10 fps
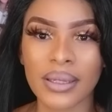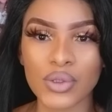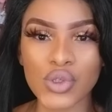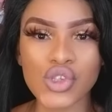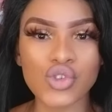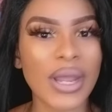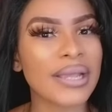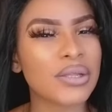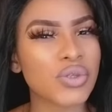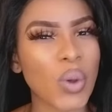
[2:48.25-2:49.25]
just try
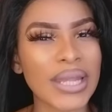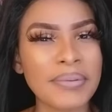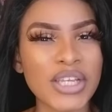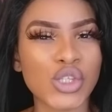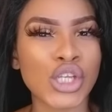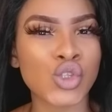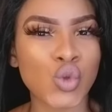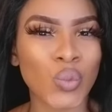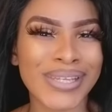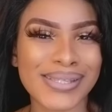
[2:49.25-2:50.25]
it, or let me just say
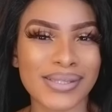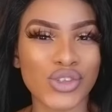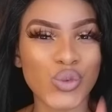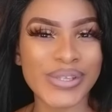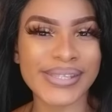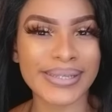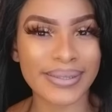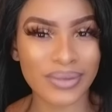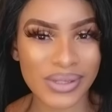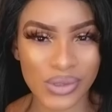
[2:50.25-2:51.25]
2 weeks, you will see
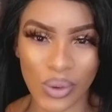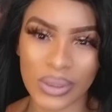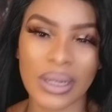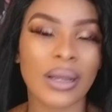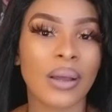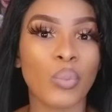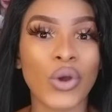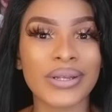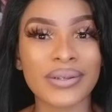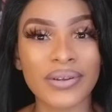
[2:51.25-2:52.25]
the result.
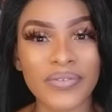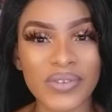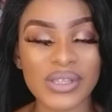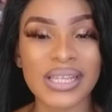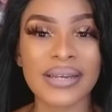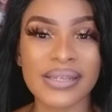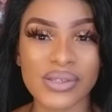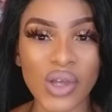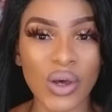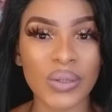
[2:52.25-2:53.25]
But the
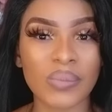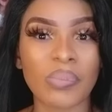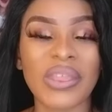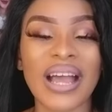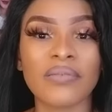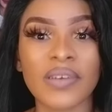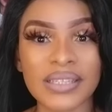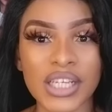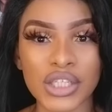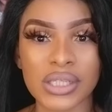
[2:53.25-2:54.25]
result, the
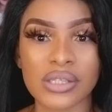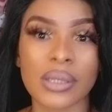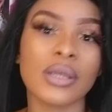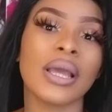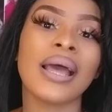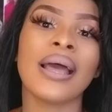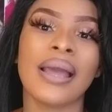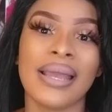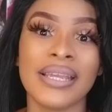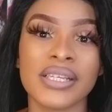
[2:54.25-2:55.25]
advantages
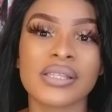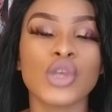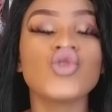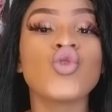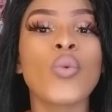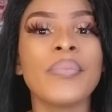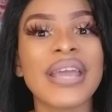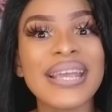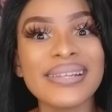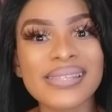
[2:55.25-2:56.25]
is you will be
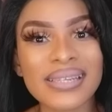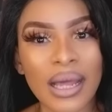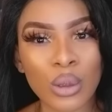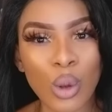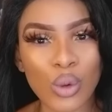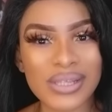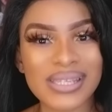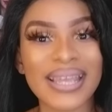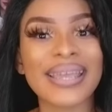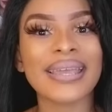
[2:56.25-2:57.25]
eating a
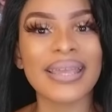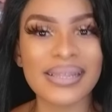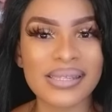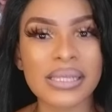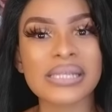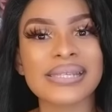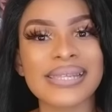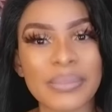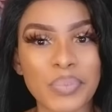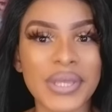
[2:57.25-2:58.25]
lot. Eat,
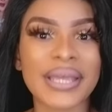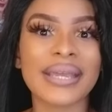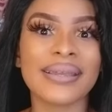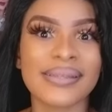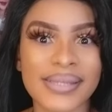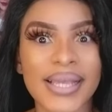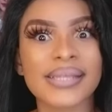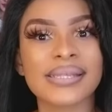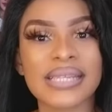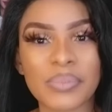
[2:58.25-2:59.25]
sleep, eat,
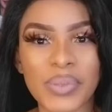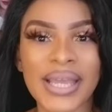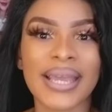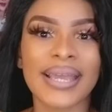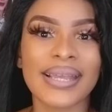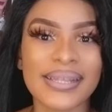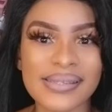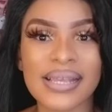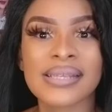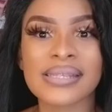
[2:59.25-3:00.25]
sleep, eat,
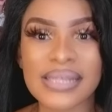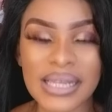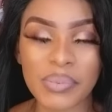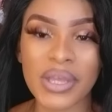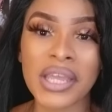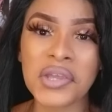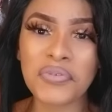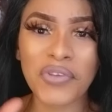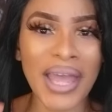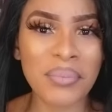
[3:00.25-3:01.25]
sleep.
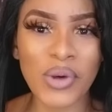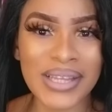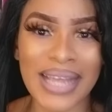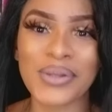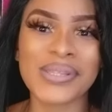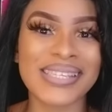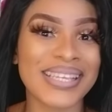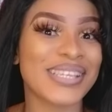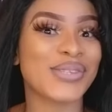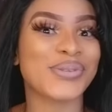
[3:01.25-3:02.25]
If you are a mother, I don't
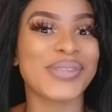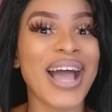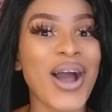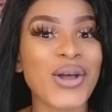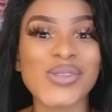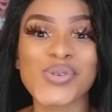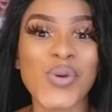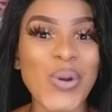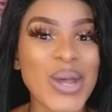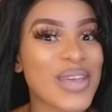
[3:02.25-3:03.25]
think it's that
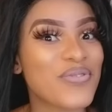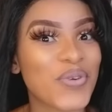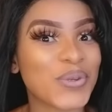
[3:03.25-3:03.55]
too okay for